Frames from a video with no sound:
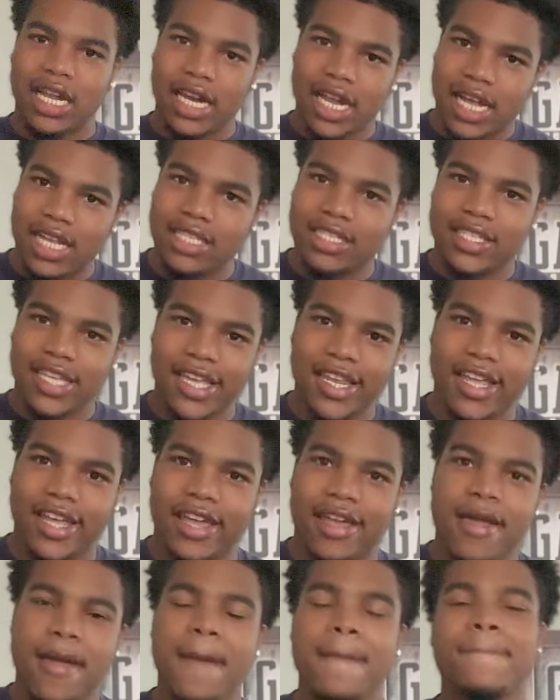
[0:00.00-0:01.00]
not say
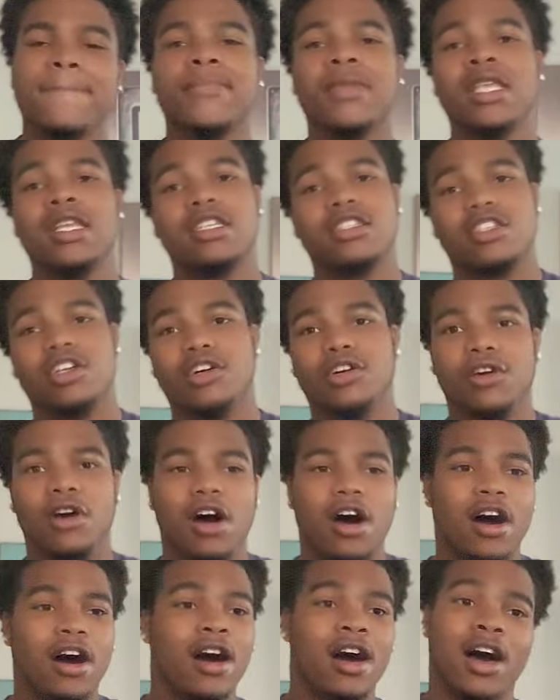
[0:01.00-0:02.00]
that. So
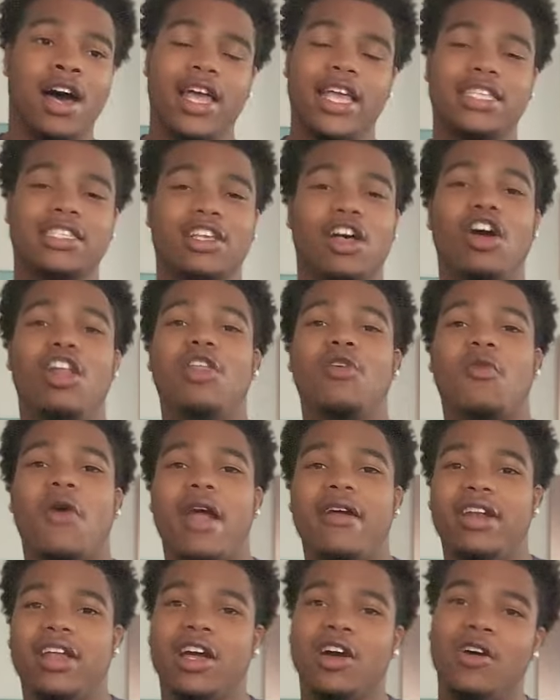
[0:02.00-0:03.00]
uh, it's only
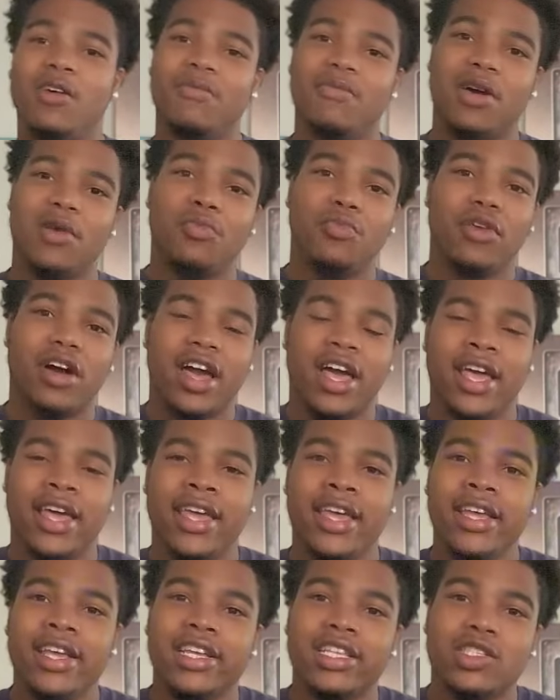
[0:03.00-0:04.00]
right to go, my boy.
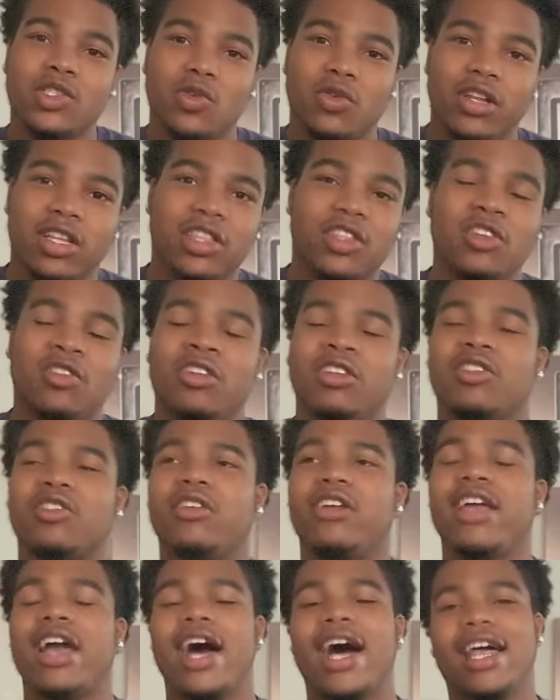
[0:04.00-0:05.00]

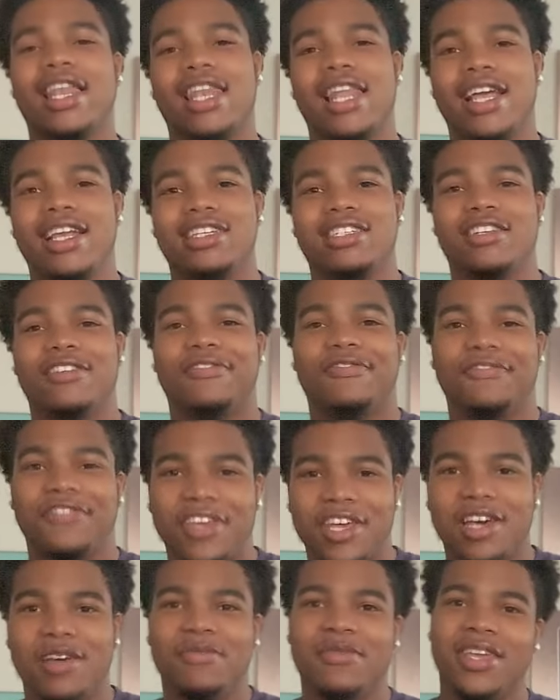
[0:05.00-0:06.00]
2023 highlights, you
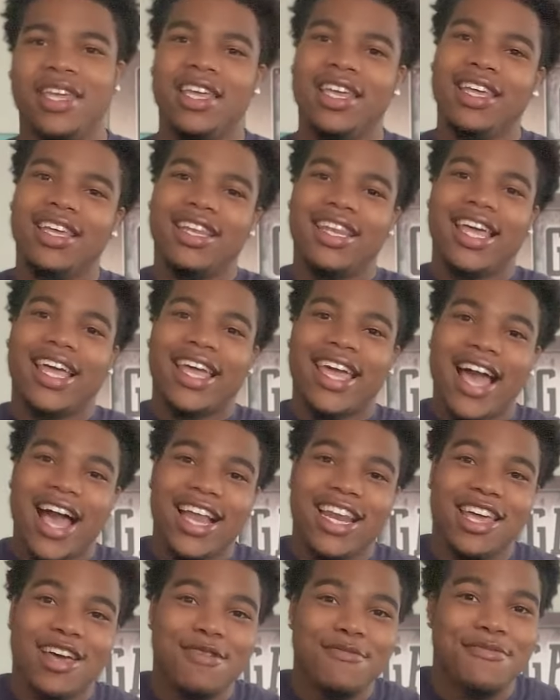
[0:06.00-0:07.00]
feel me? They
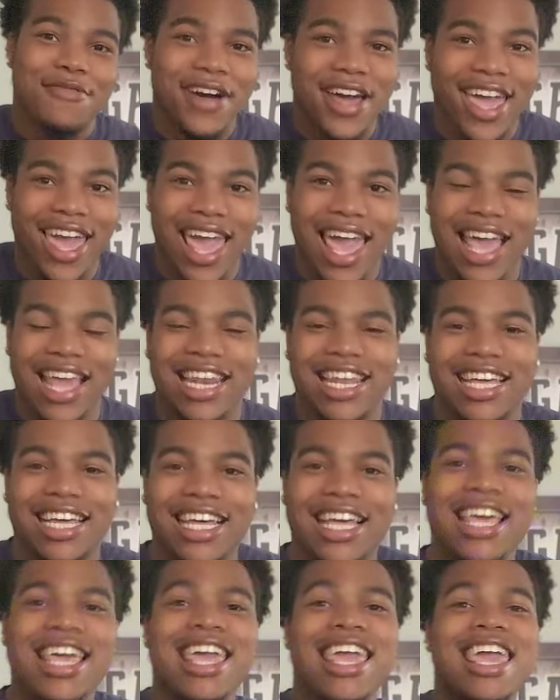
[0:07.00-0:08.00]
got that boy in
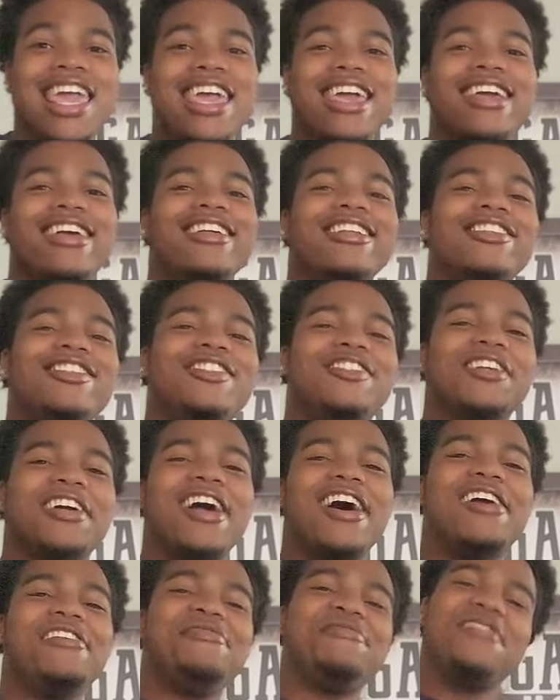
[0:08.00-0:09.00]
the
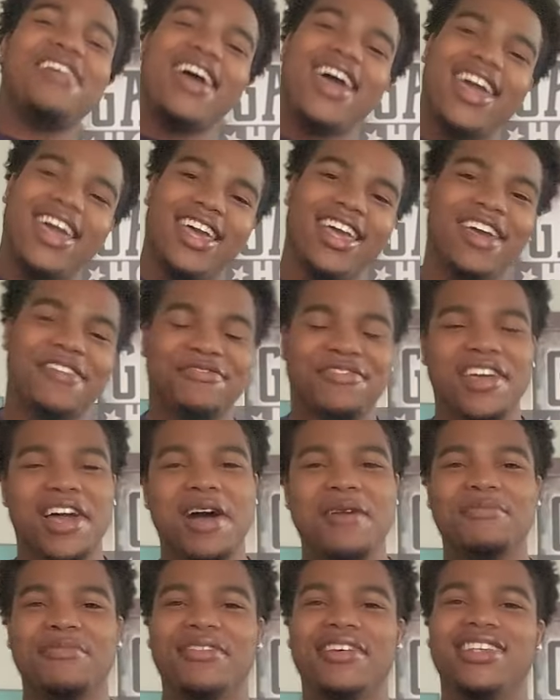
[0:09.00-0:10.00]
draft. Hey, if
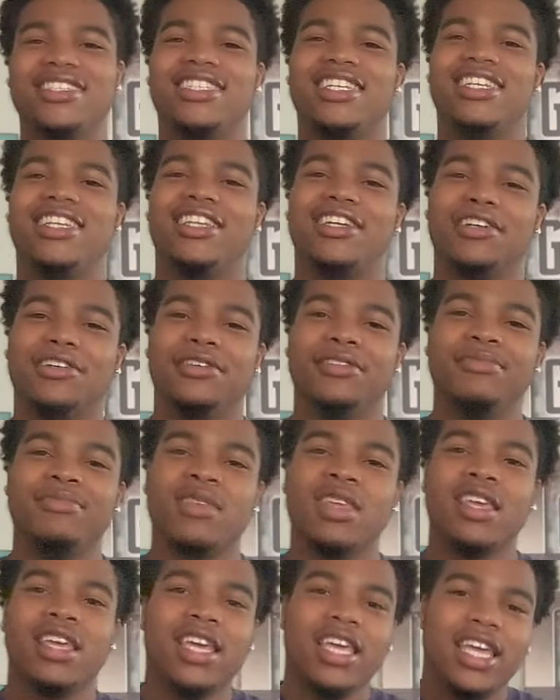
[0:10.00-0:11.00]
y'all boys didn't know,
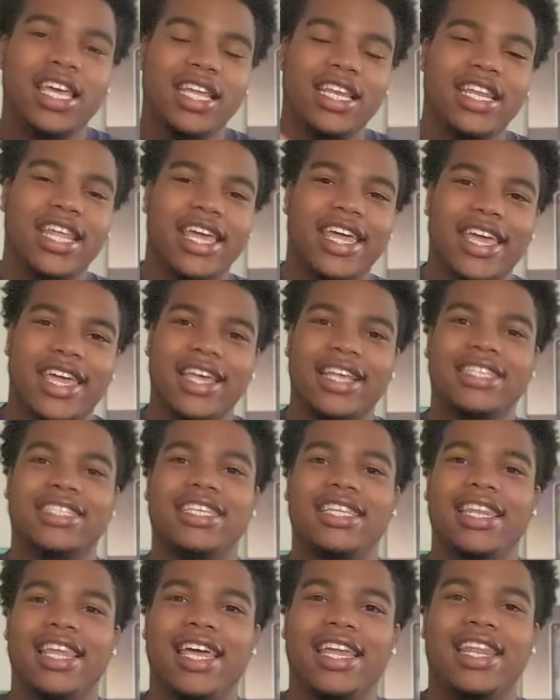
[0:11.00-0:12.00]
he did get
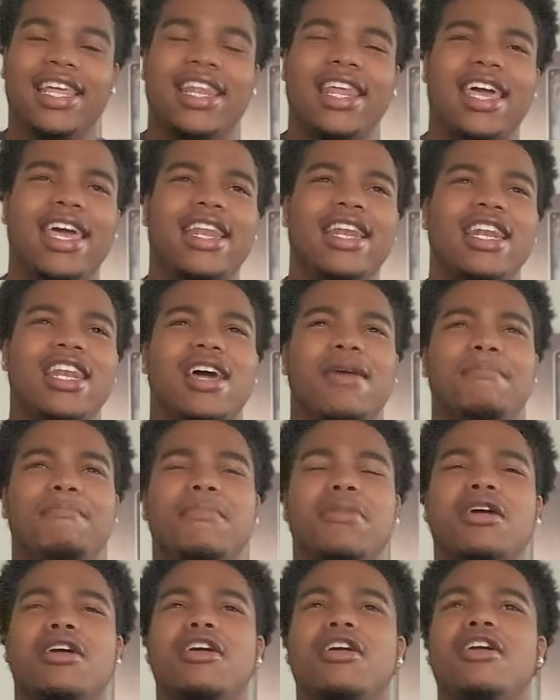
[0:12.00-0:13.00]
selected at
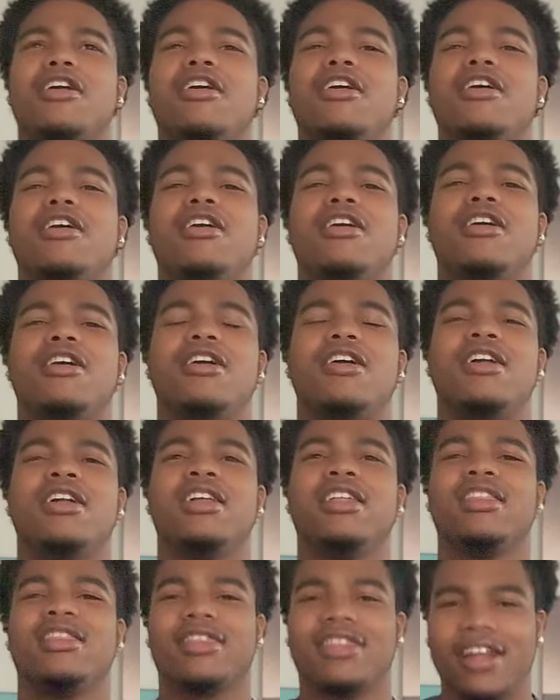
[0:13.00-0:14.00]
number
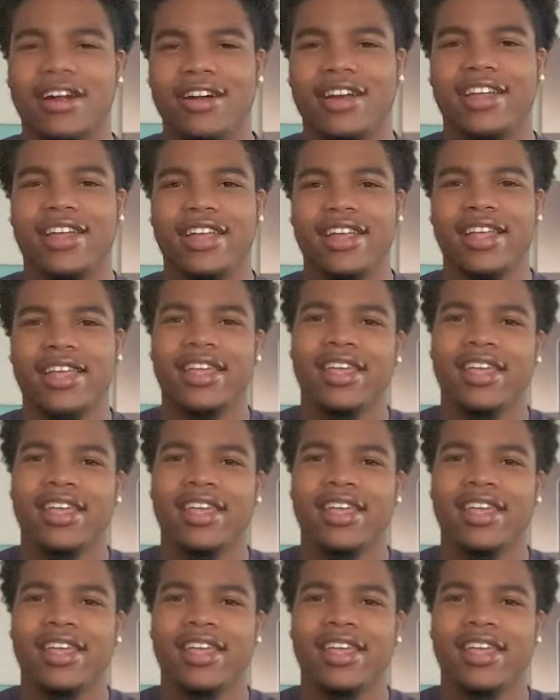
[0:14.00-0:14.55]
30